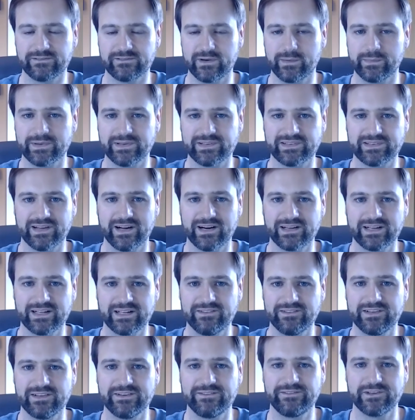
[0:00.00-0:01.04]
from the start,
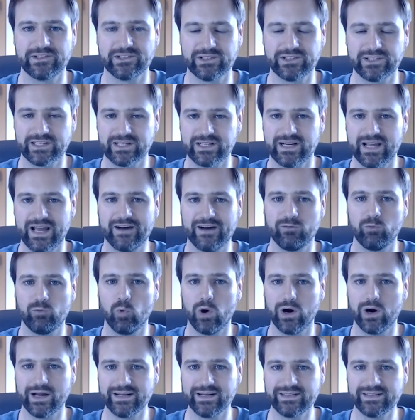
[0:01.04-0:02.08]
even if you're only going to have
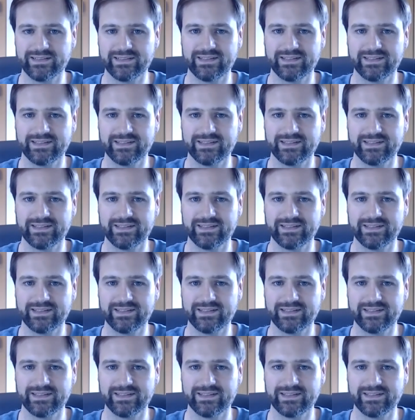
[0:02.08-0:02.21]
one.